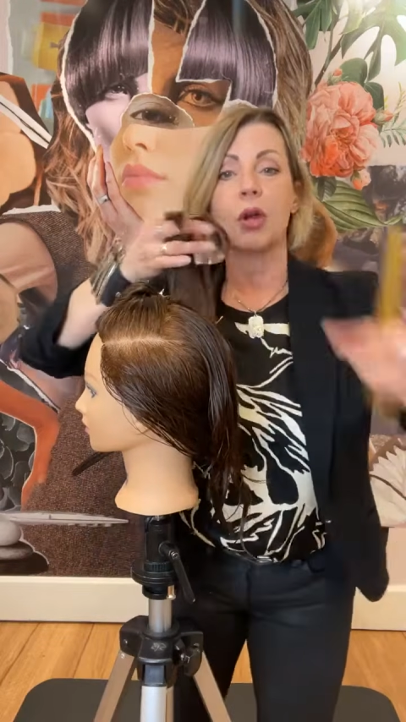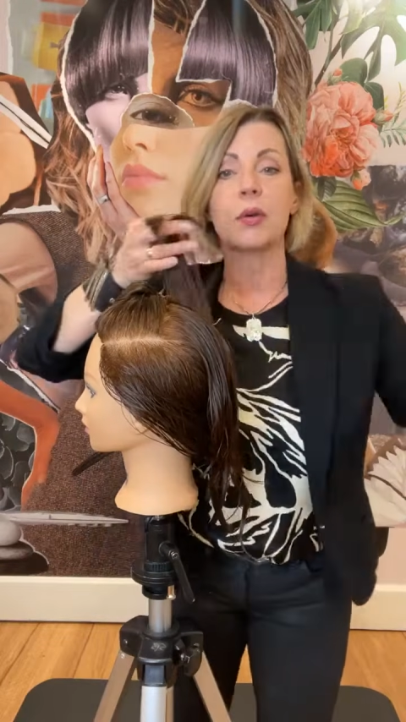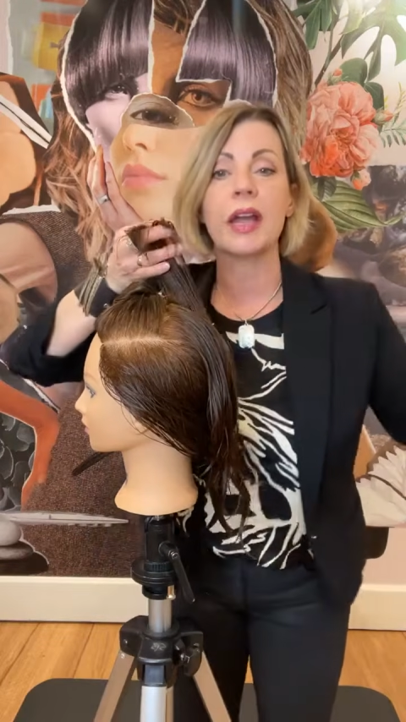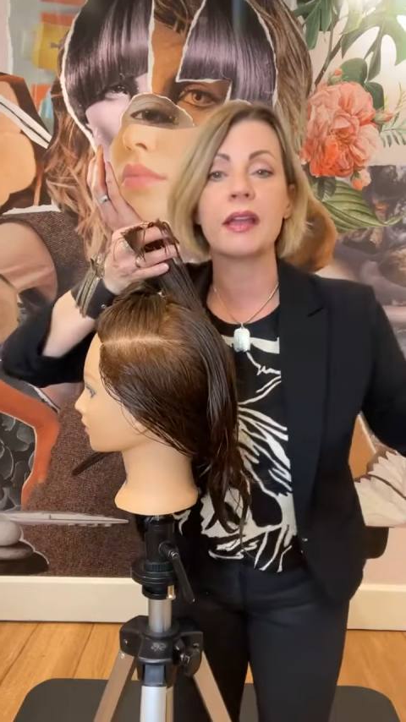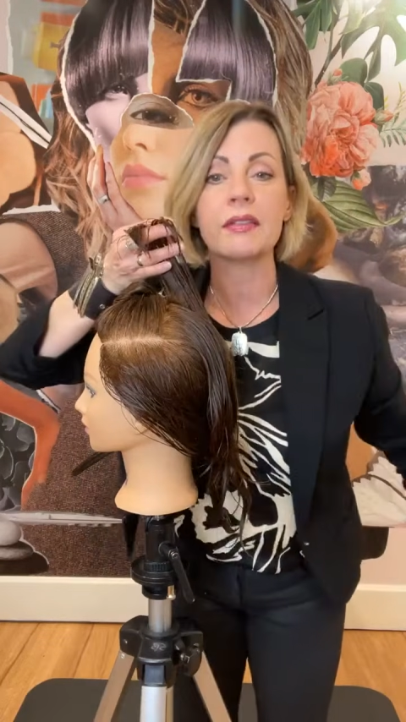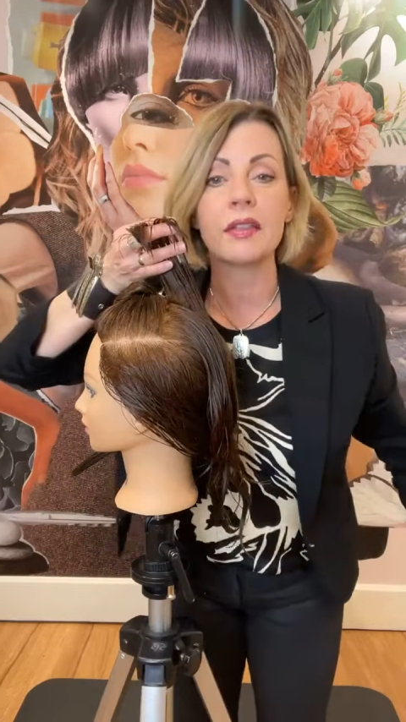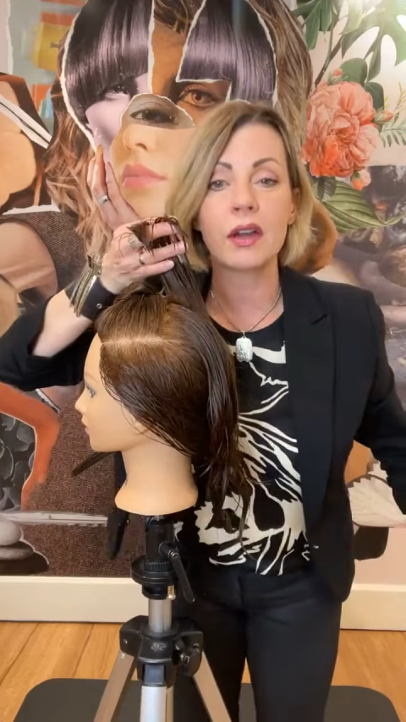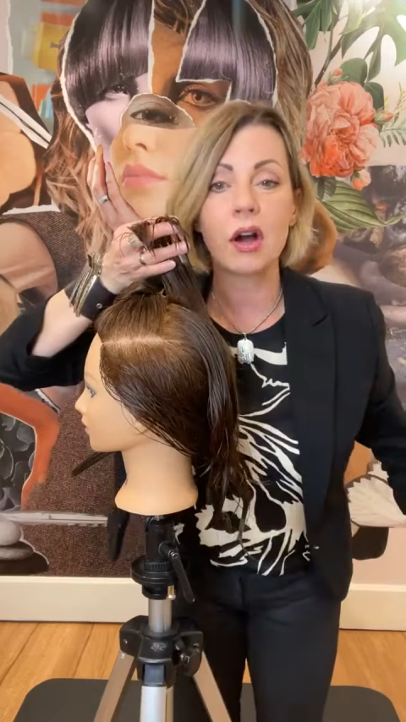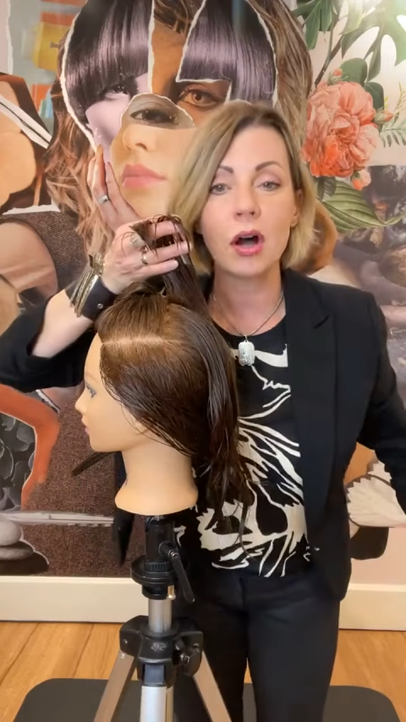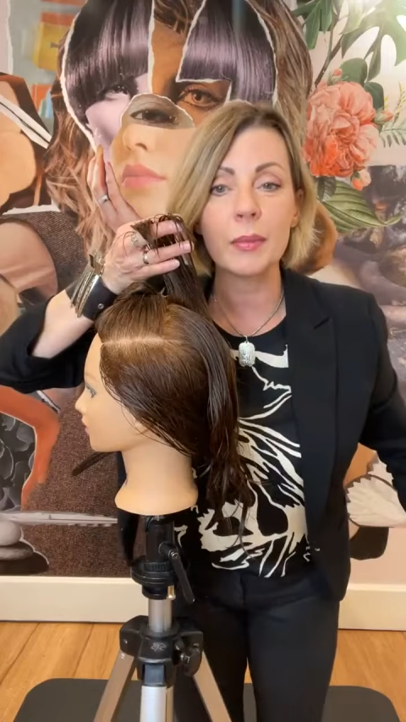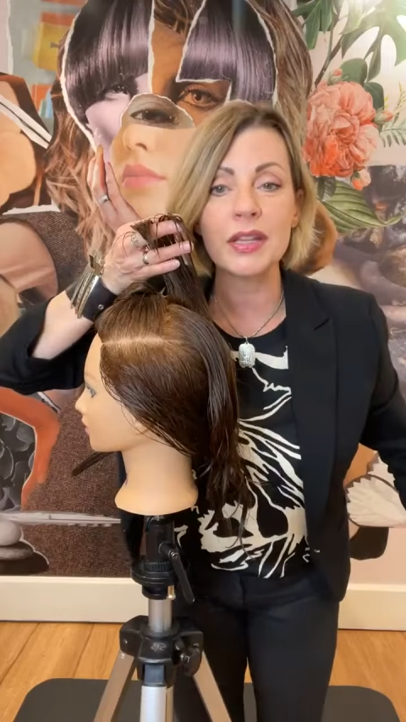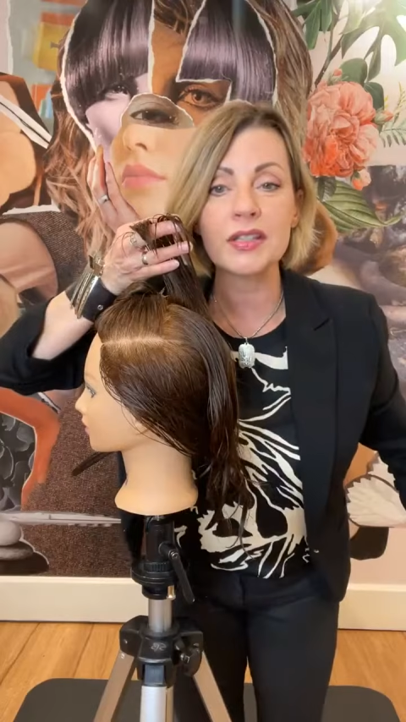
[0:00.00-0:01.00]
Okay, the
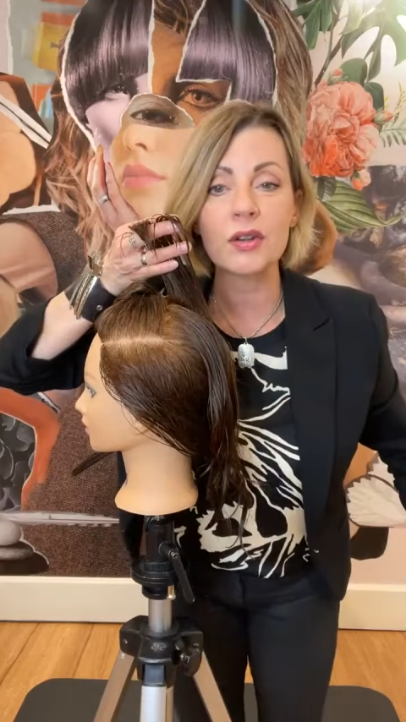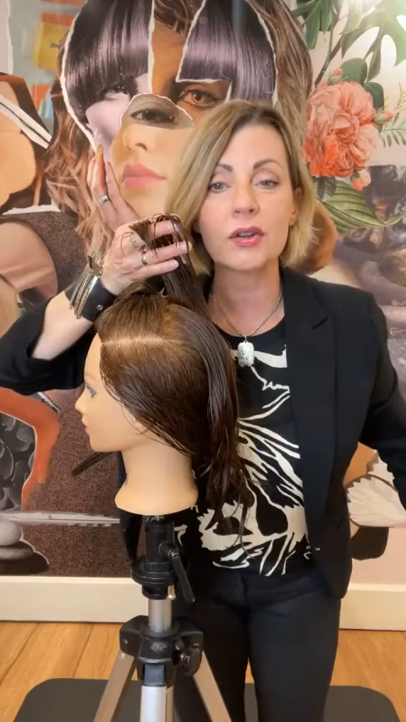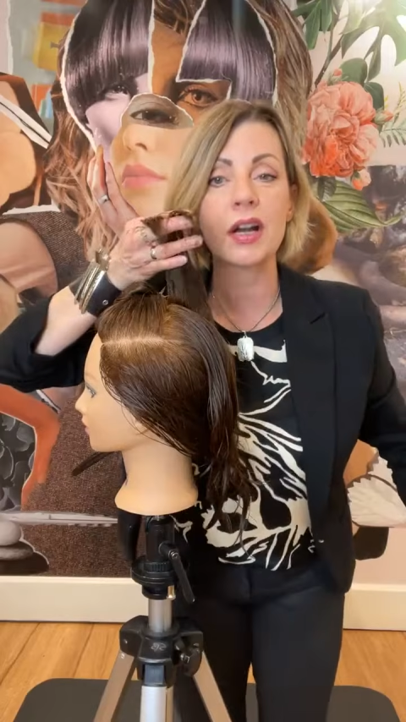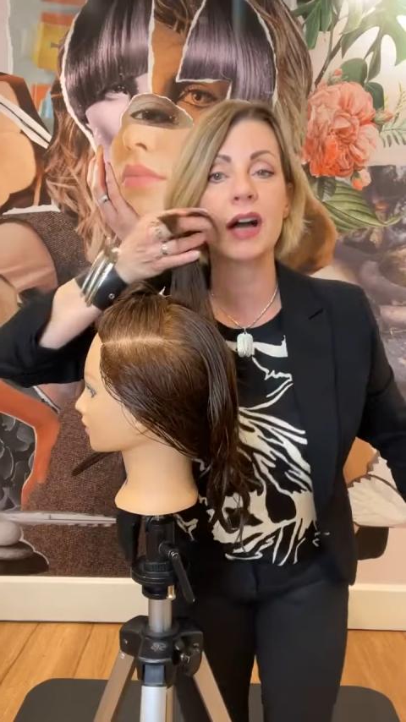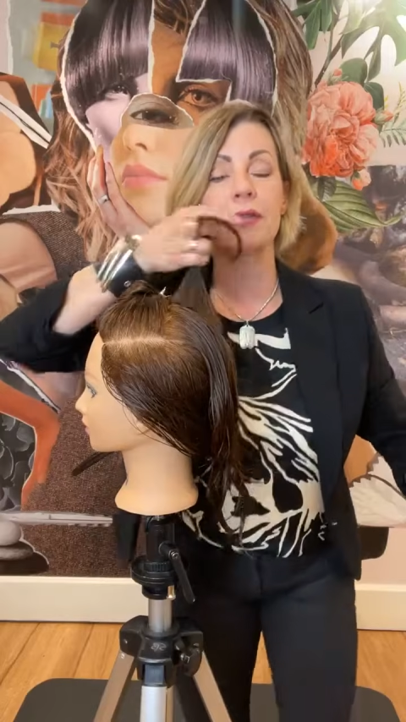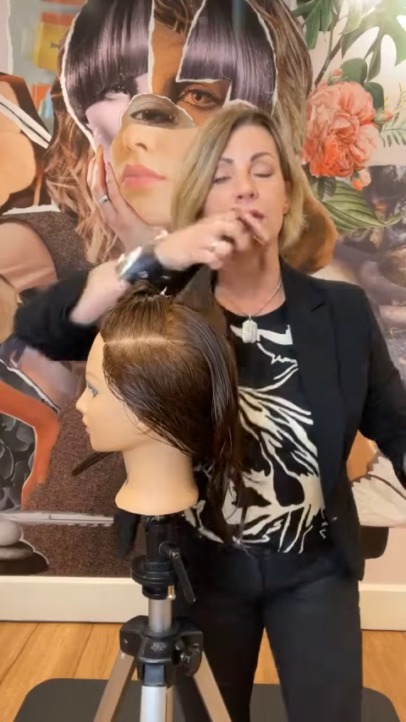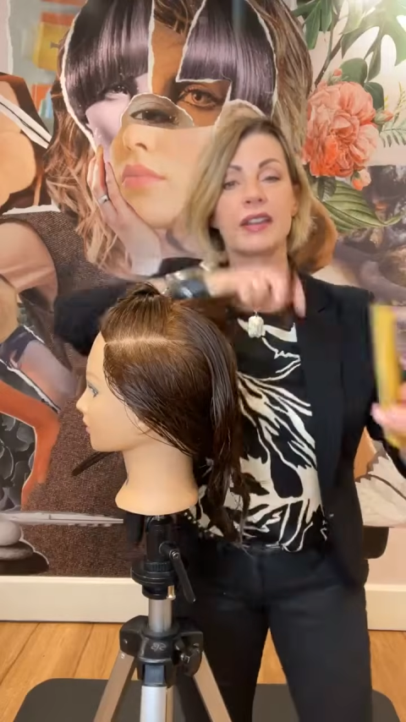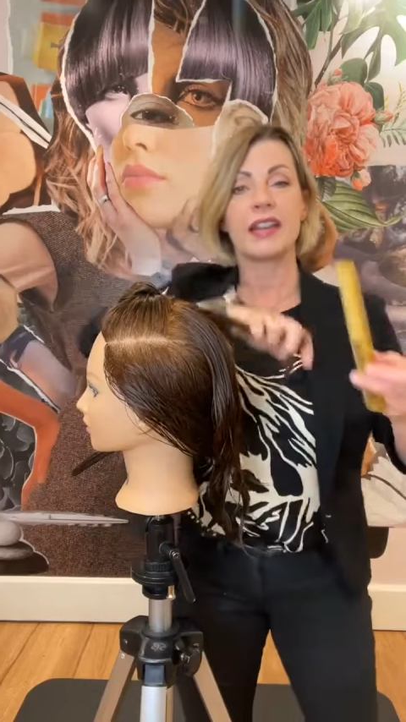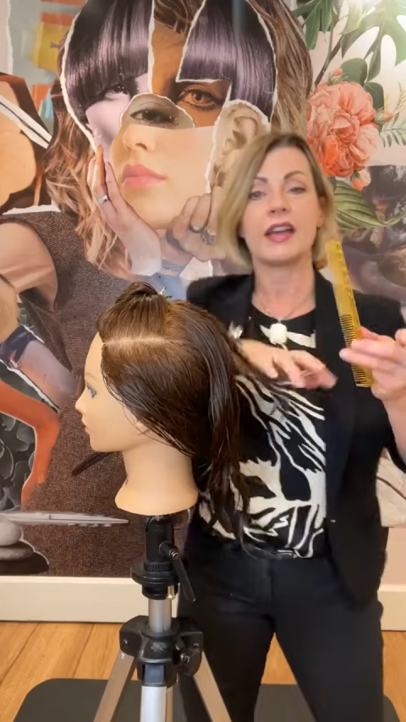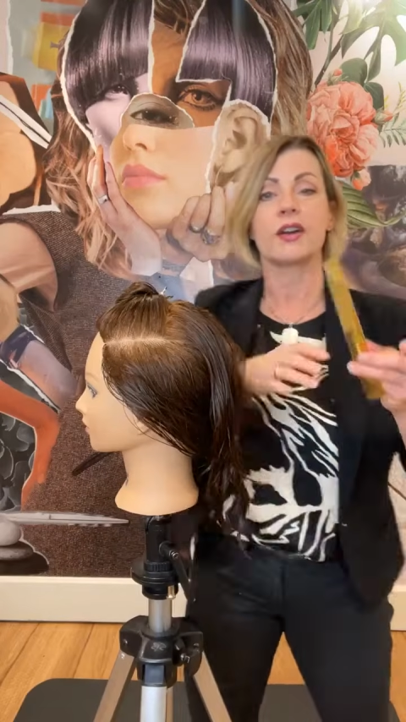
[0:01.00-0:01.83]
comments are covering